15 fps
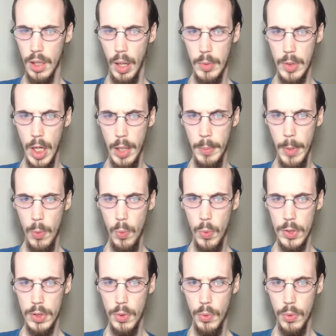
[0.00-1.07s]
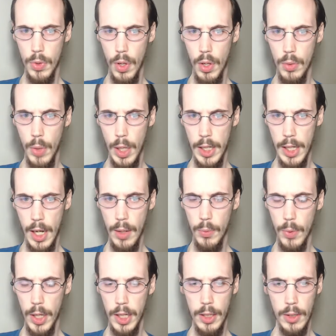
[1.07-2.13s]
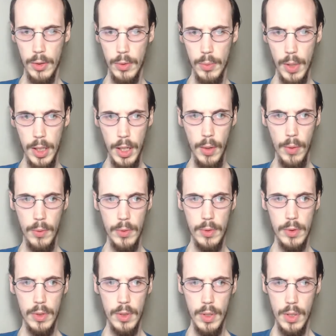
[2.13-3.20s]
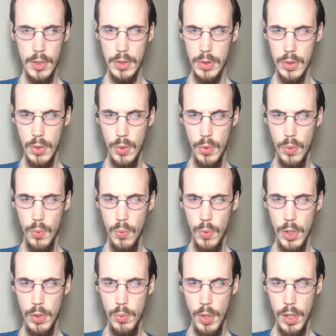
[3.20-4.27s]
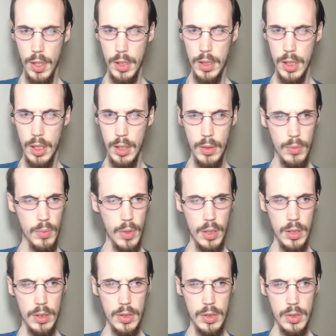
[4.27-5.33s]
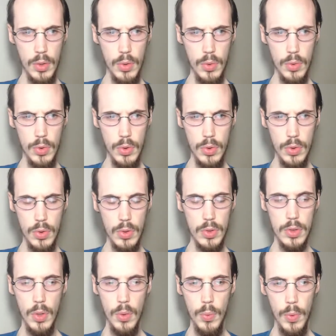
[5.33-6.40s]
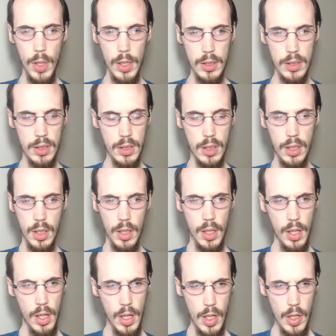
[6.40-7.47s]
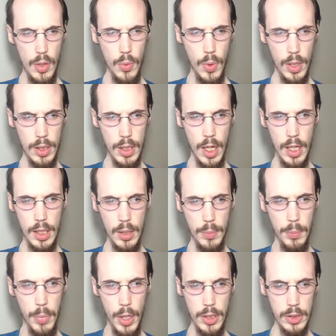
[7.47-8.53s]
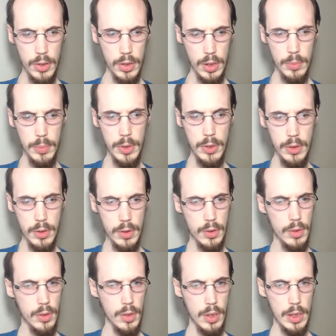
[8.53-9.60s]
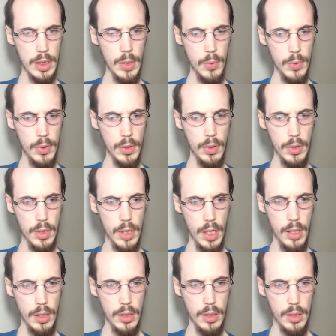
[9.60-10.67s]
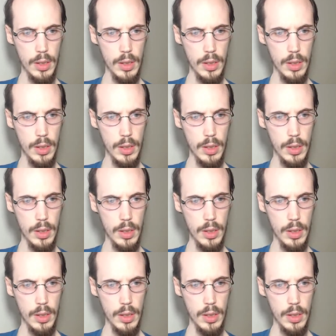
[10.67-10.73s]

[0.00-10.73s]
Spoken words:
I'm talking about what's going on right now, right here, right now. So, what you want to... Wait, so what? You want to take the bus or something? That what they're going to take?